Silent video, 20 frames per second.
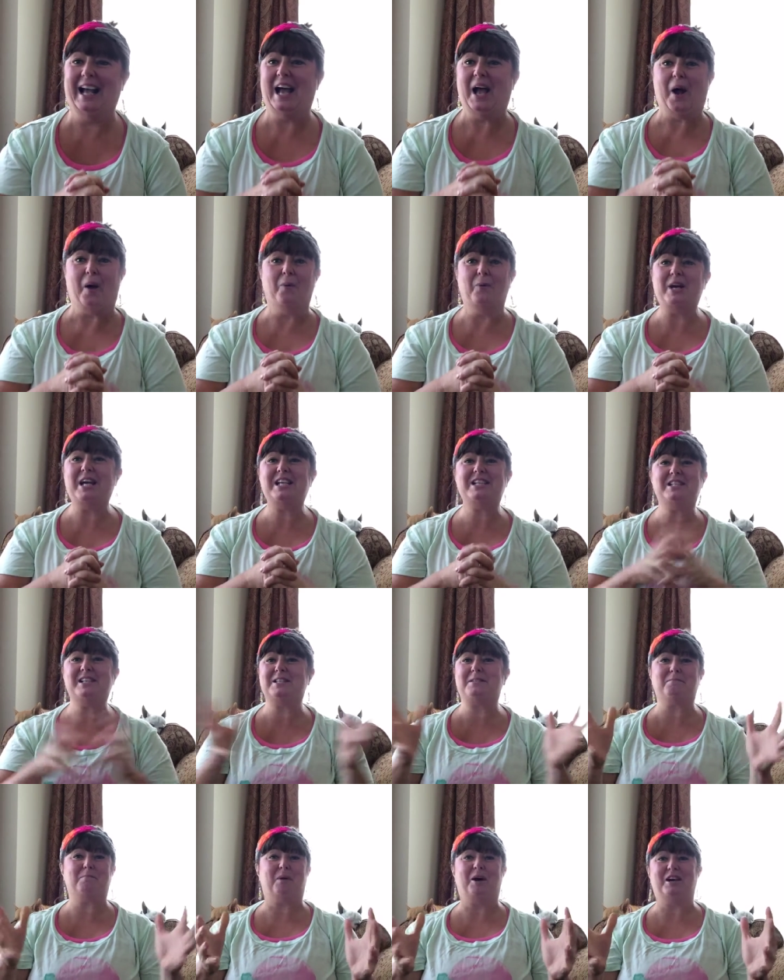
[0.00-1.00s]
We
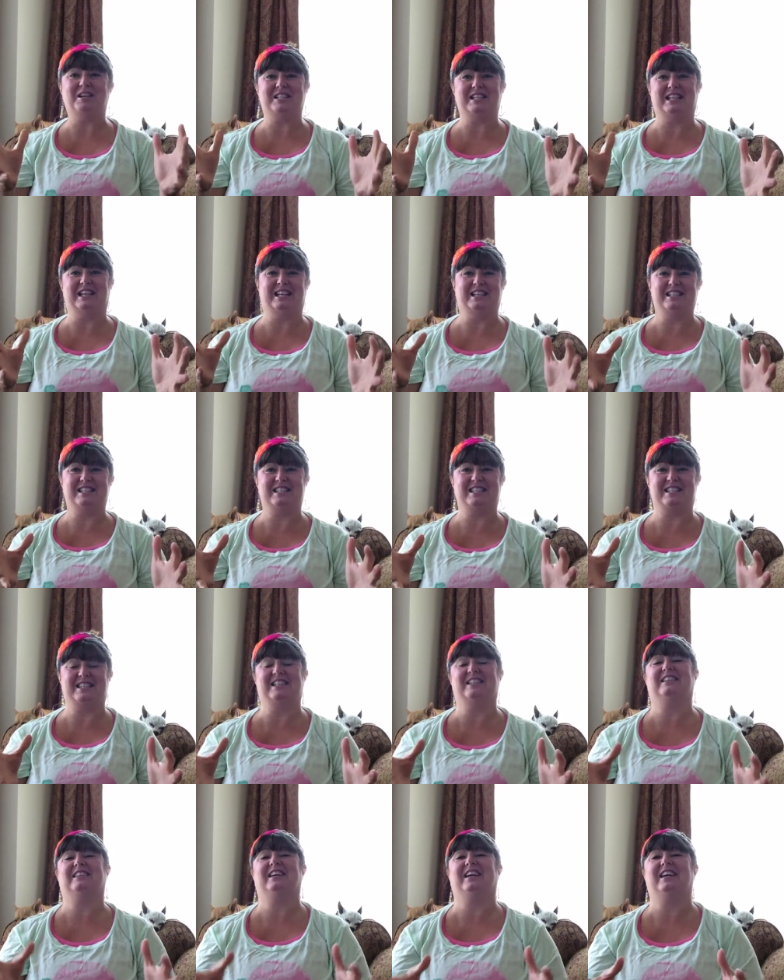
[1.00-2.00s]
just bonded
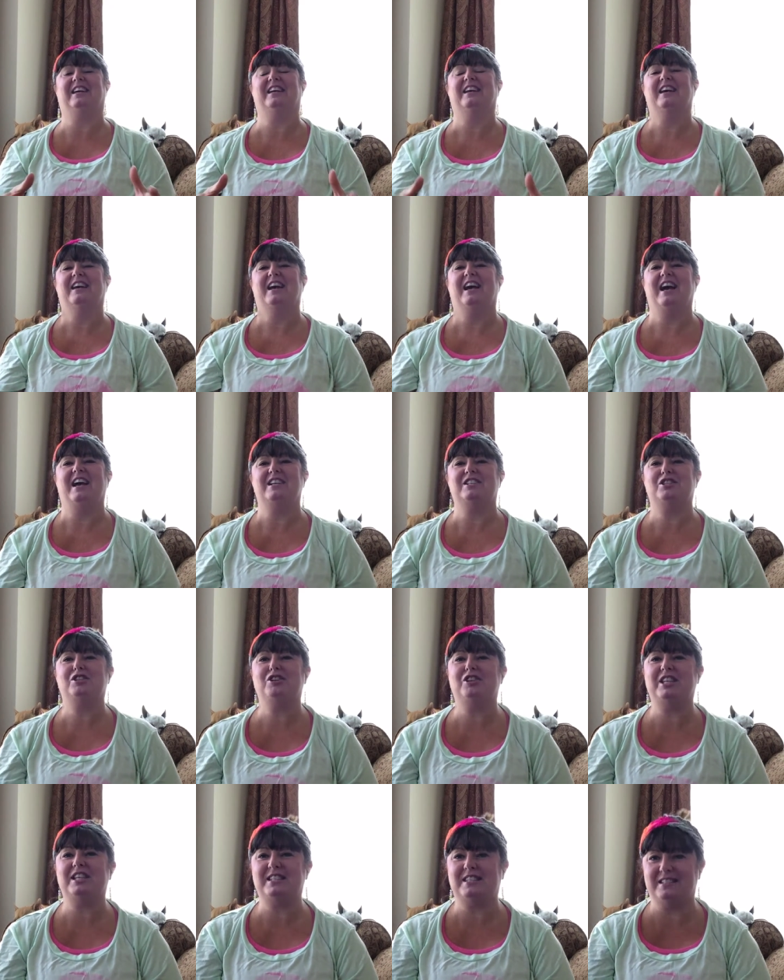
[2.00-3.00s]
instantly, and to
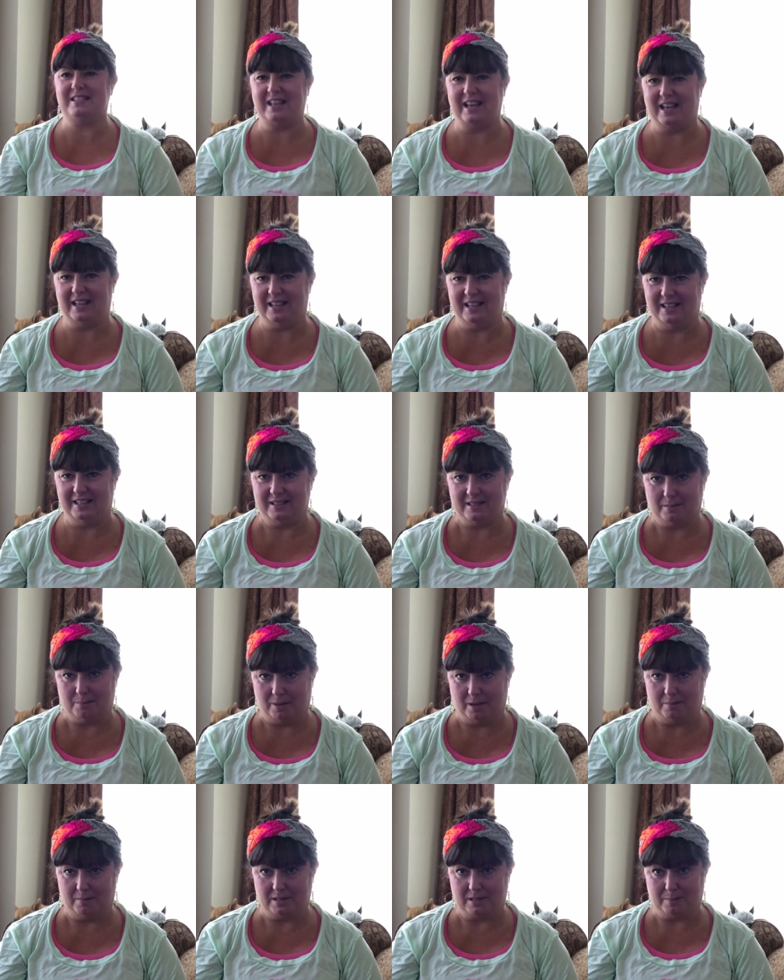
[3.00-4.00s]
this day, he is a
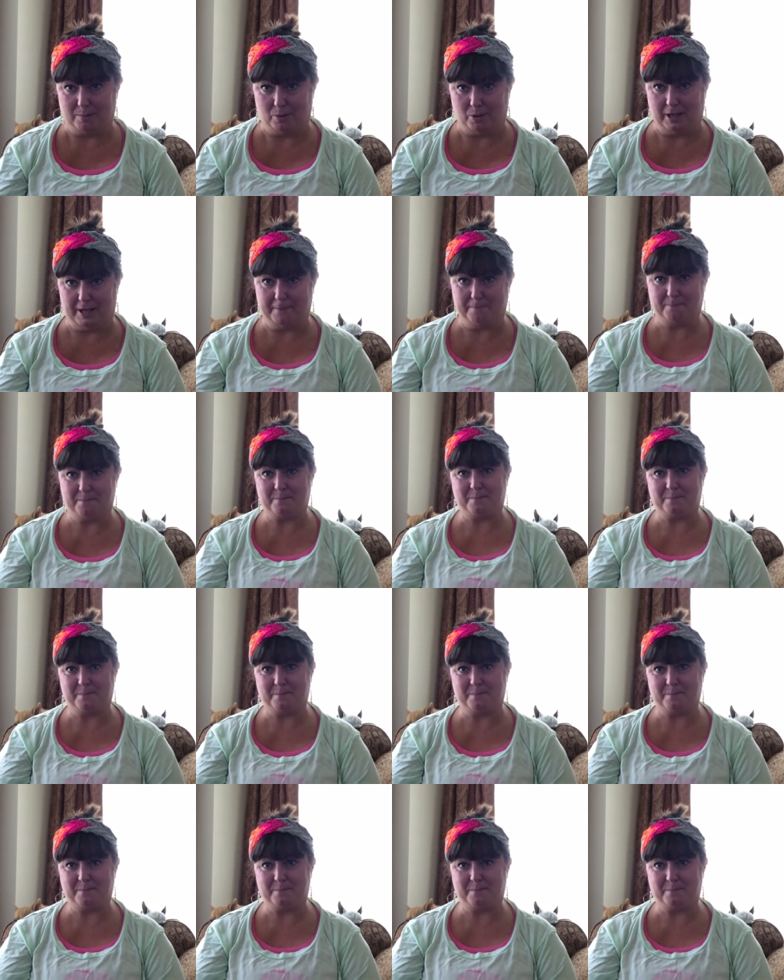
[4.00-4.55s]
mama's boy.